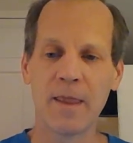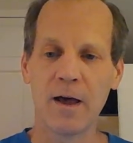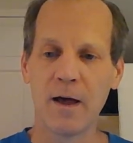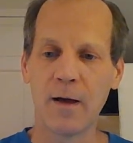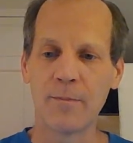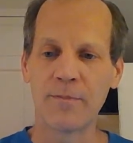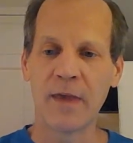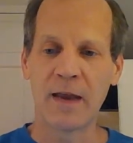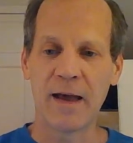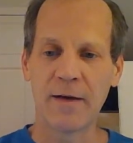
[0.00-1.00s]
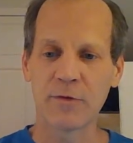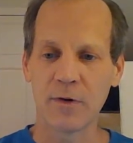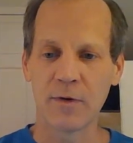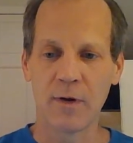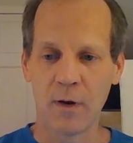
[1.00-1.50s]
And
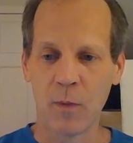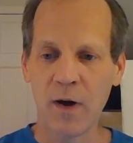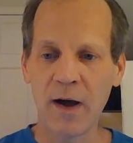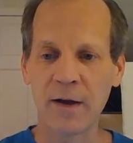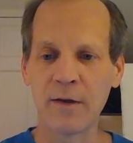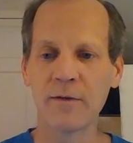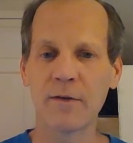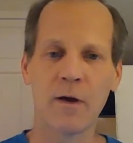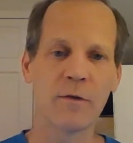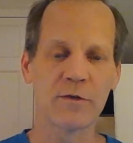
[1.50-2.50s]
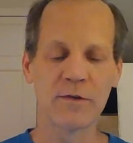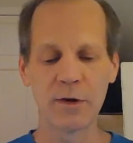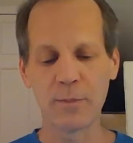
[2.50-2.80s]
after a while, all those little